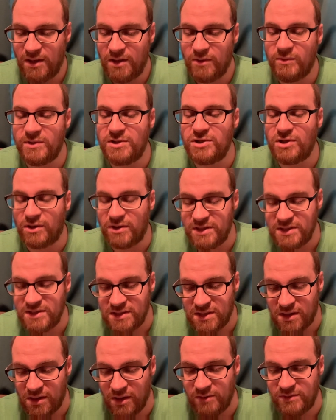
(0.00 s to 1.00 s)
Return his
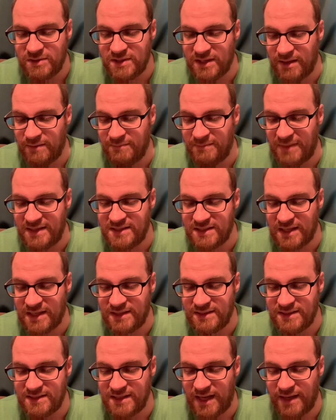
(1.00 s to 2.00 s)
cloak to him by
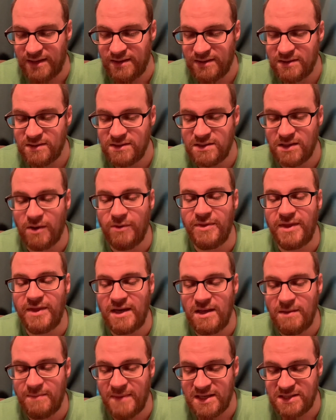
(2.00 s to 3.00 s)
sunset, so that
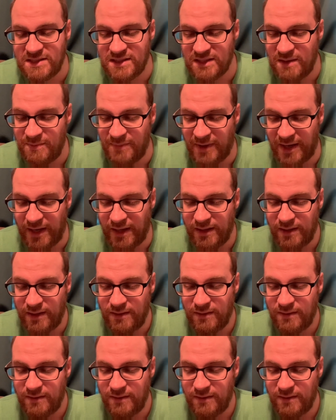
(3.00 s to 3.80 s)
he may sleep in it.